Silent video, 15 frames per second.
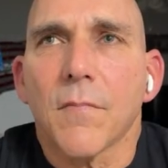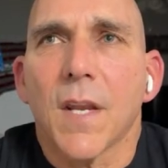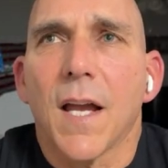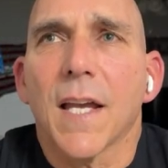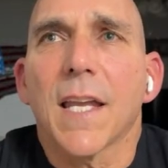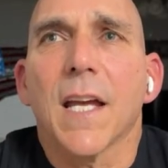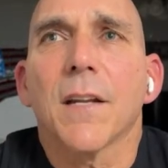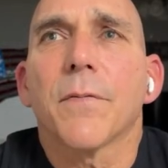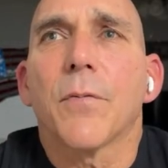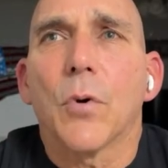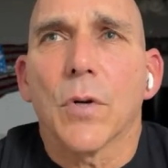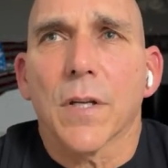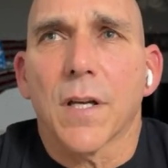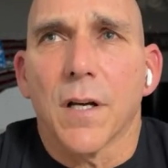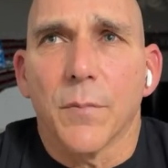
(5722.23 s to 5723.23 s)
I can't
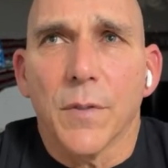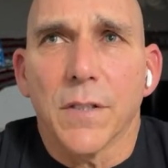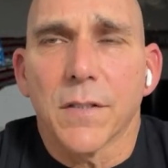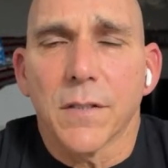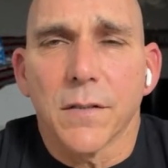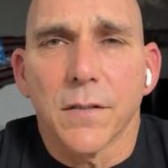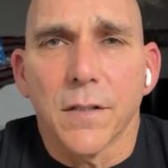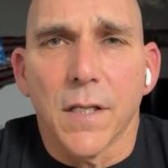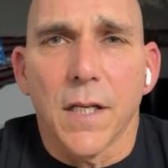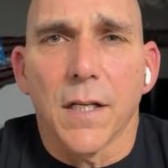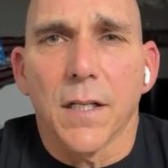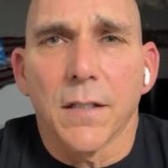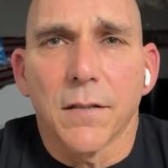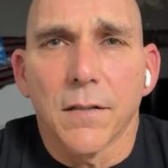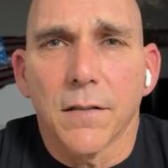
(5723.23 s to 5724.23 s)
afford a Cummins,
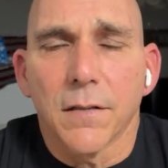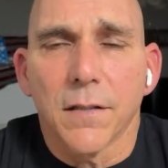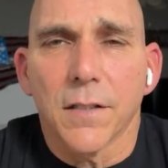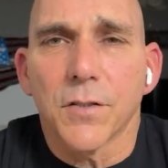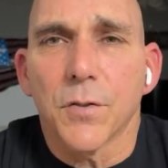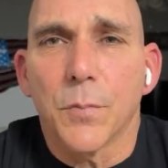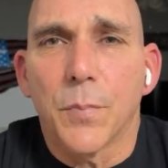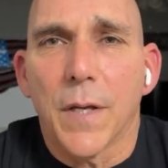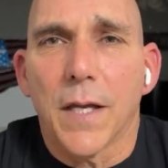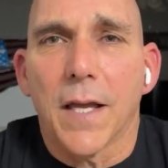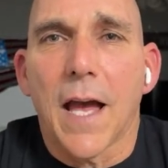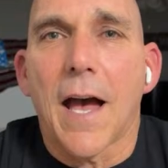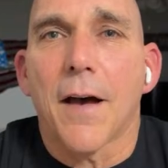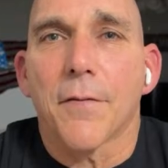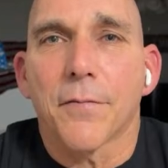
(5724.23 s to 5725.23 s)
Keenan, unless you pay
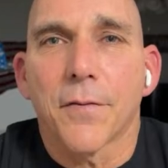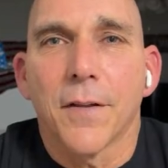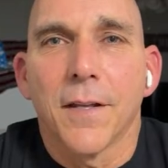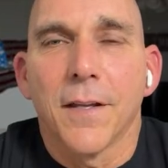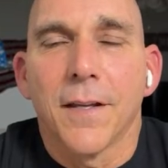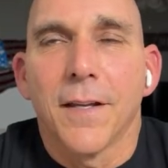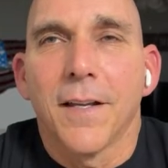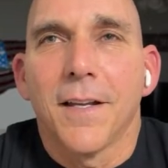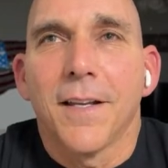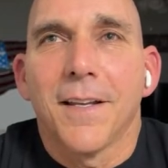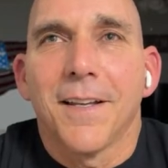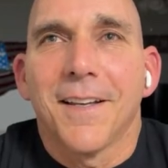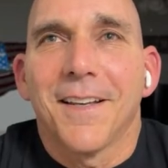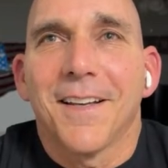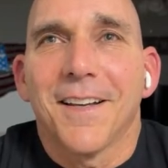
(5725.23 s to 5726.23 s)
half.
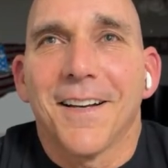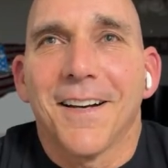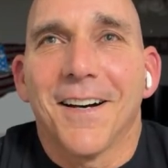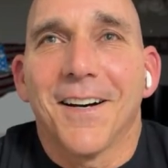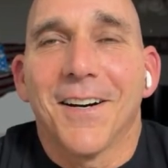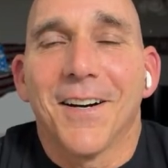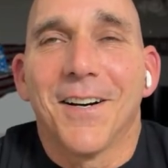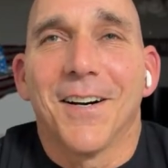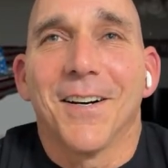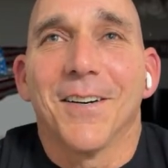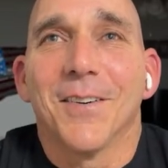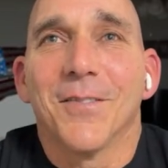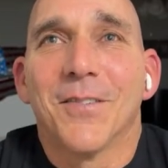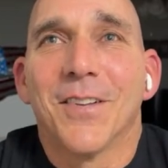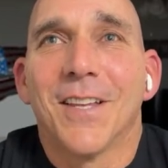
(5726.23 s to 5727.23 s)

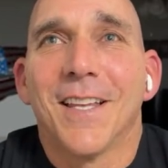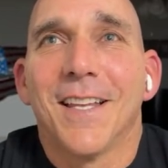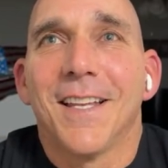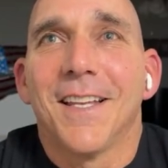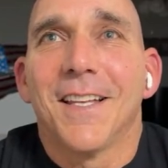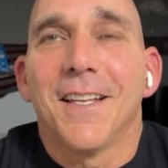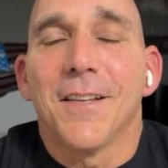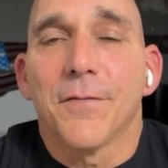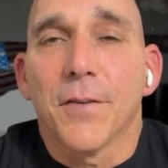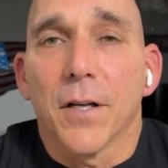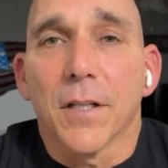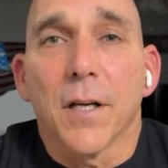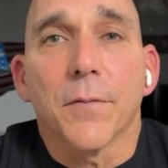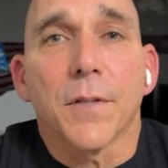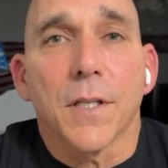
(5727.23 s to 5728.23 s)
Uh, Fell in
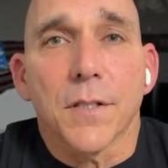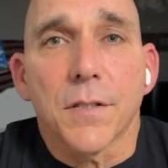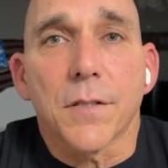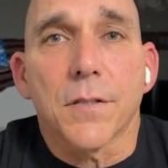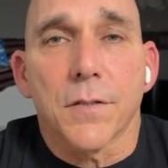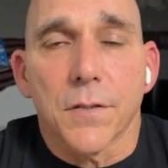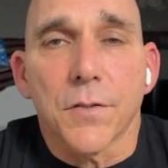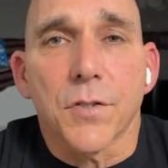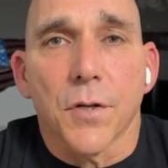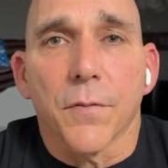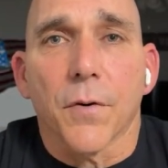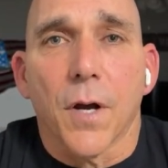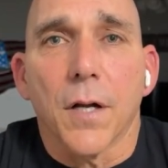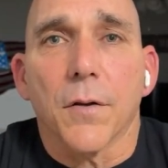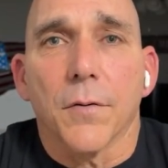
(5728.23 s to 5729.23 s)
love with this
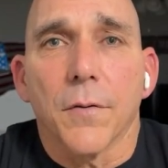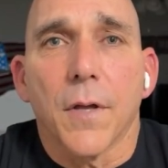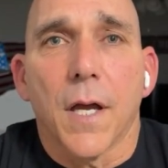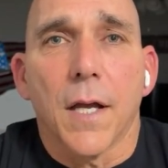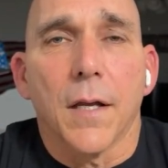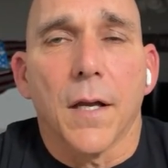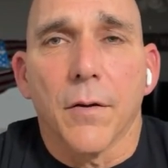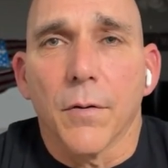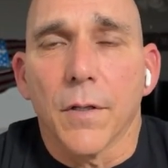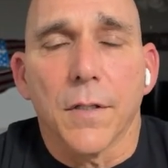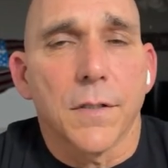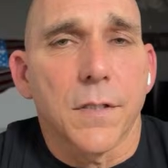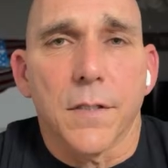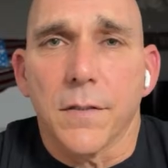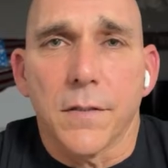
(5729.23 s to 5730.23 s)
Silverado. I really,
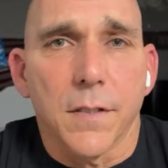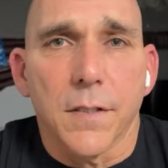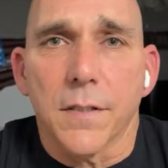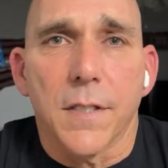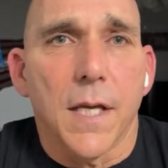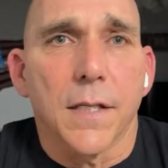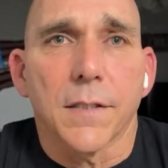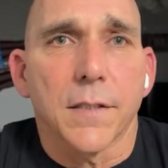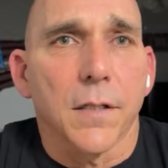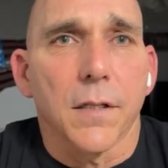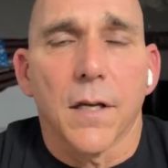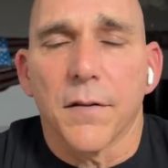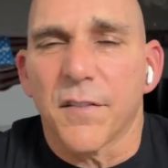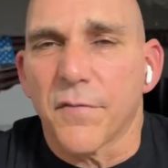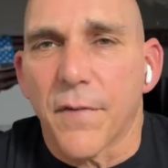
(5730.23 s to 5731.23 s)
to this day, still
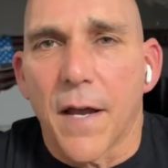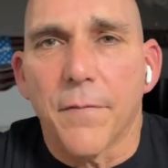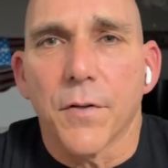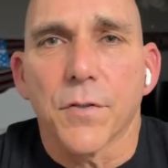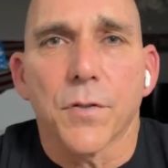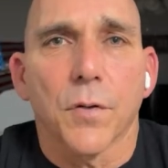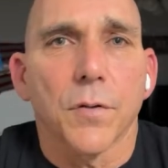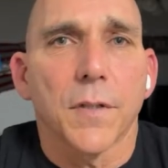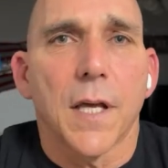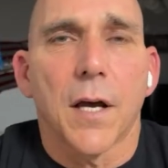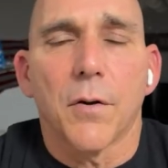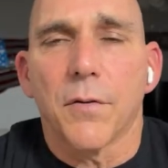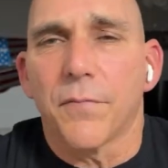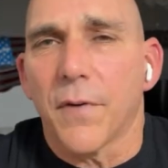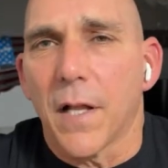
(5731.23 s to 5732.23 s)
love it. It's 5 years old now.
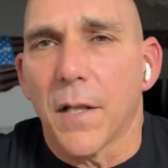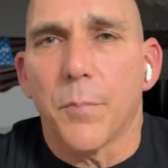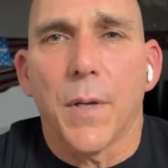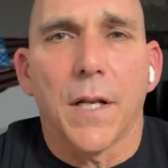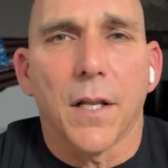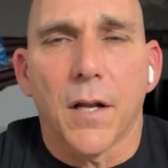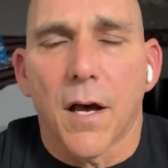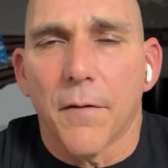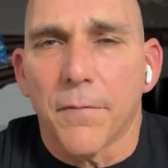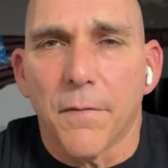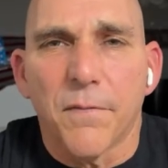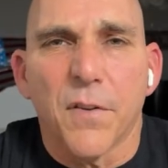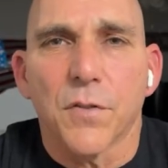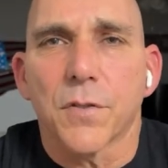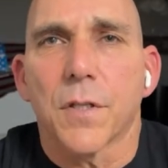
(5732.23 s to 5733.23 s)
We finally paid it off. It
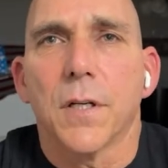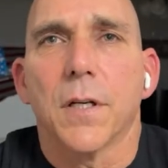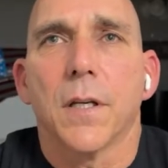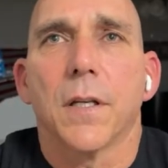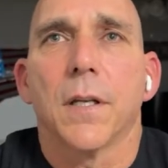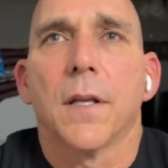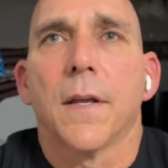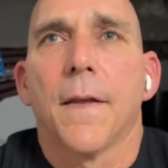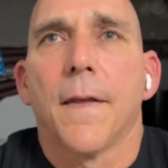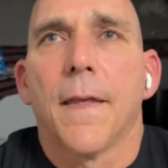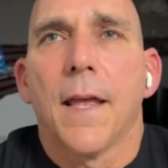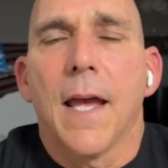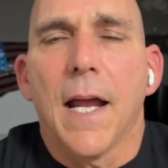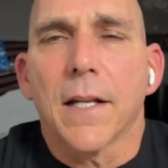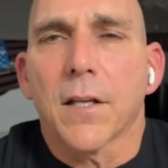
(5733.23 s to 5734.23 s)
feels good.
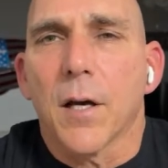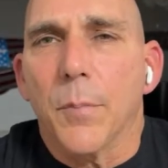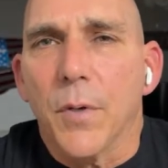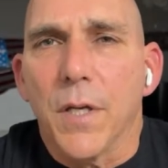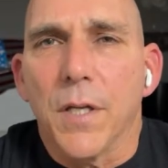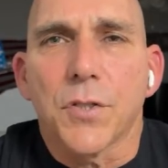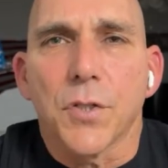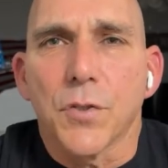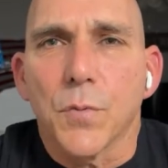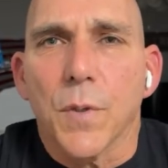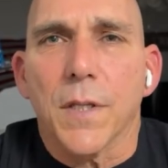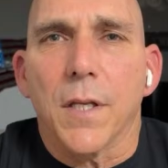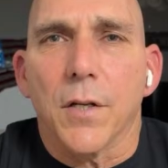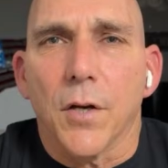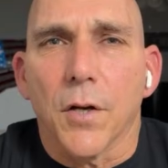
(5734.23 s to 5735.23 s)
Had a couple of issues
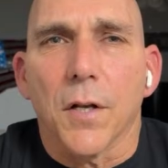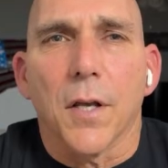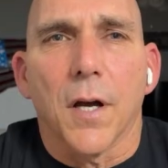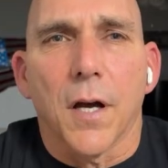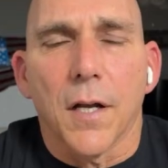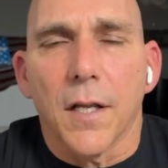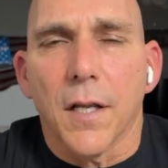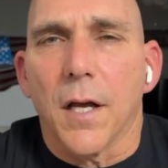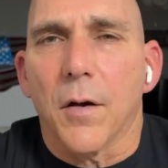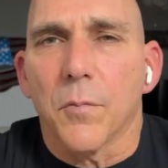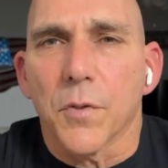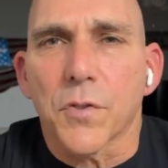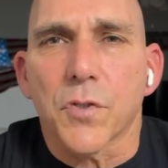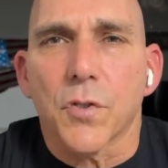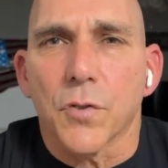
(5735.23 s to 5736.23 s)
with it early on, and I
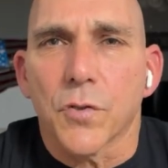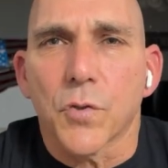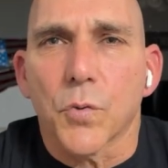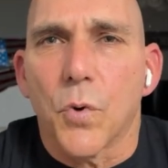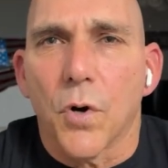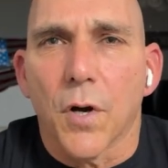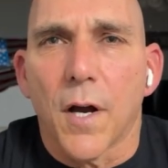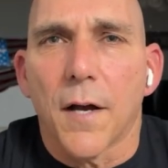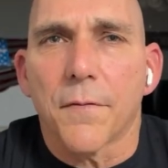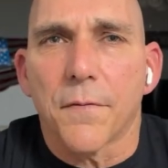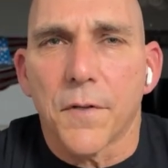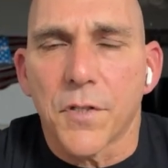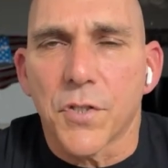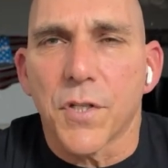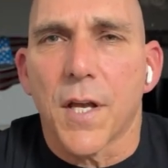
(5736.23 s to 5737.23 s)
almost swore off
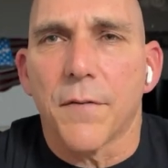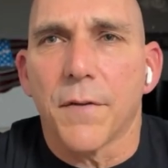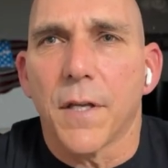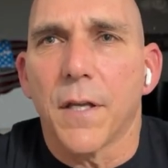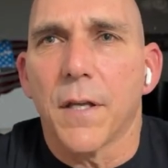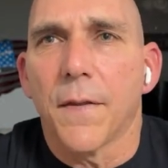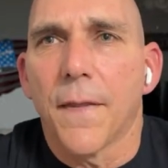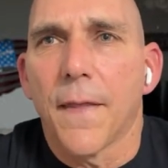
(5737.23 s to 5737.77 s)
Chevy.